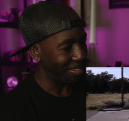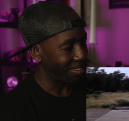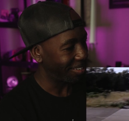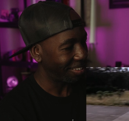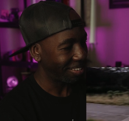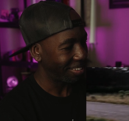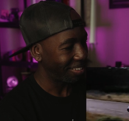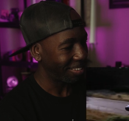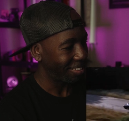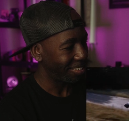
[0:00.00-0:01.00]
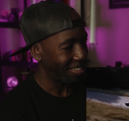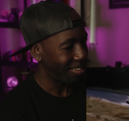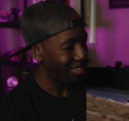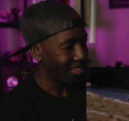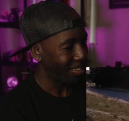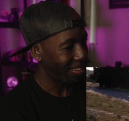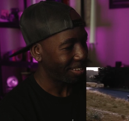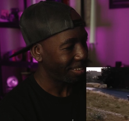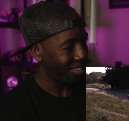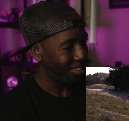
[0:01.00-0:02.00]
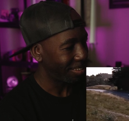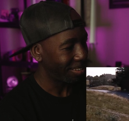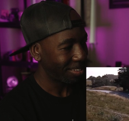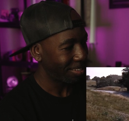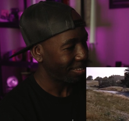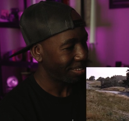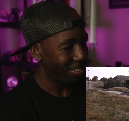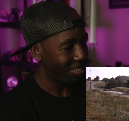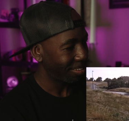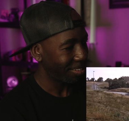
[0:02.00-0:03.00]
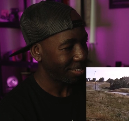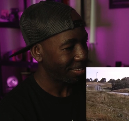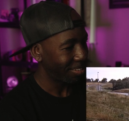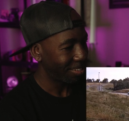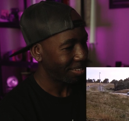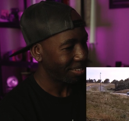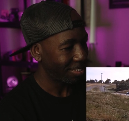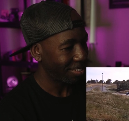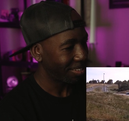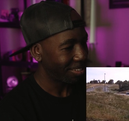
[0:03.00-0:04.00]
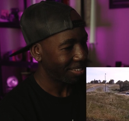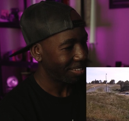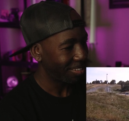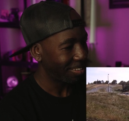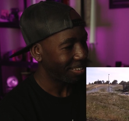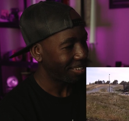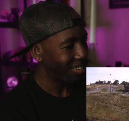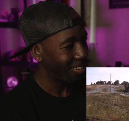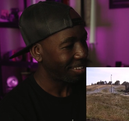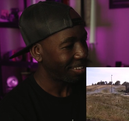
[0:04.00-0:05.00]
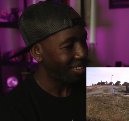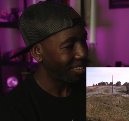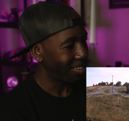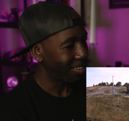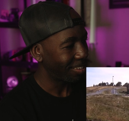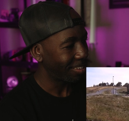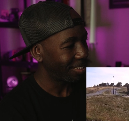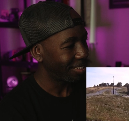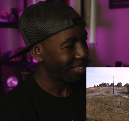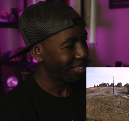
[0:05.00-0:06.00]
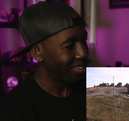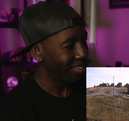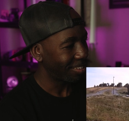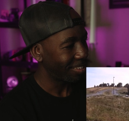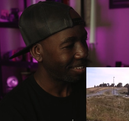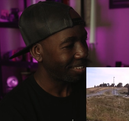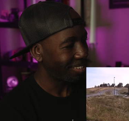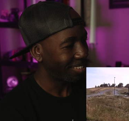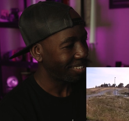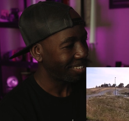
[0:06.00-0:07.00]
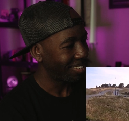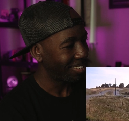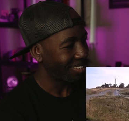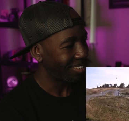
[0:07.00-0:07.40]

Nothing is said.